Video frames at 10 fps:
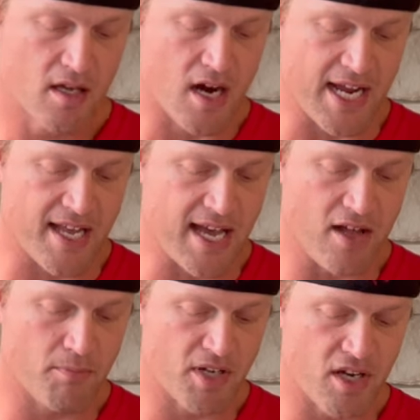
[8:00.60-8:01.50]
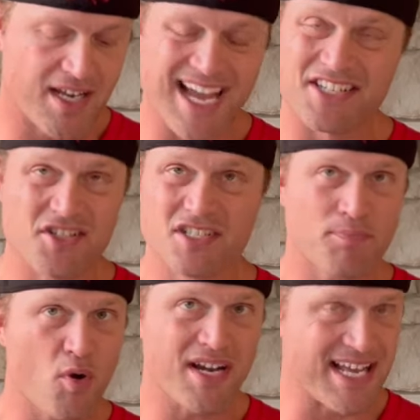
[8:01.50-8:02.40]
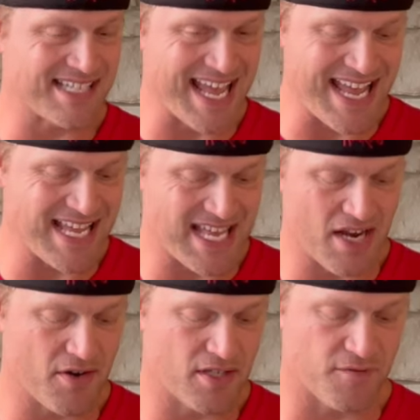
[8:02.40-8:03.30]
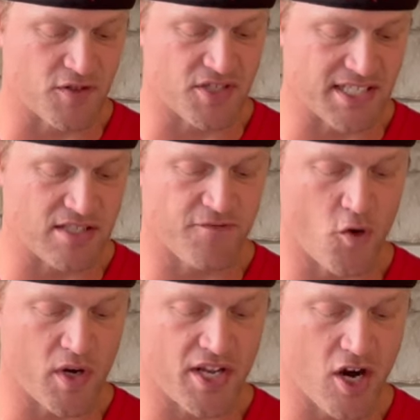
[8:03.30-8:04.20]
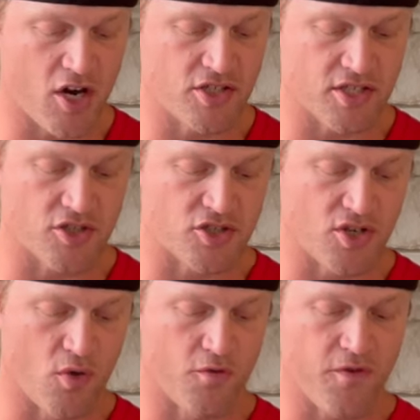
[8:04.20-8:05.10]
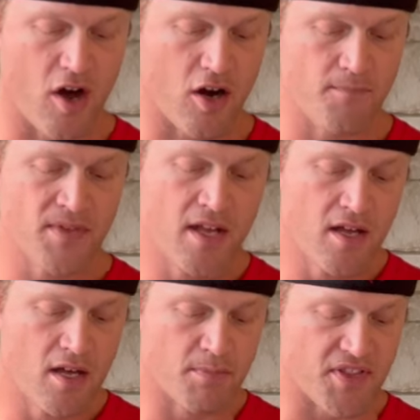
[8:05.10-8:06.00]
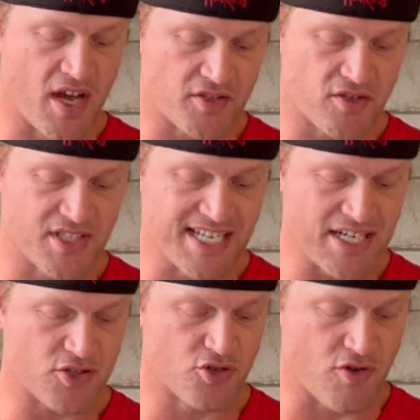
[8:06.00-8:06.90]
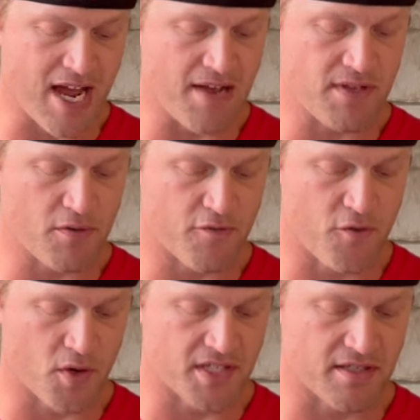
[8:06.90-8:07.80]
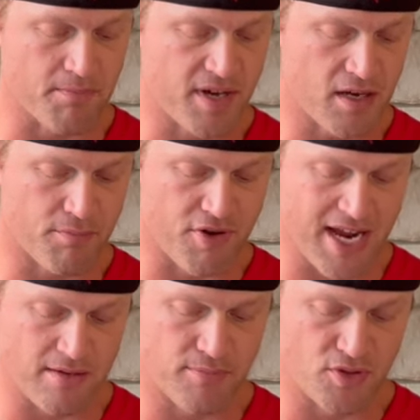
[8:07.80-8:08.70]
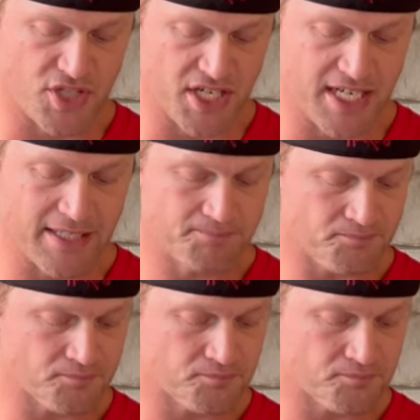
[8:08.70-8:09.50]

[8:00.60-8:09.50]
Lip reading: All right, Kyle Manungai, to this point, has 8 carries for 64 yards so far. But the Huskers' next drive, they were forced to punt. Brian Buscini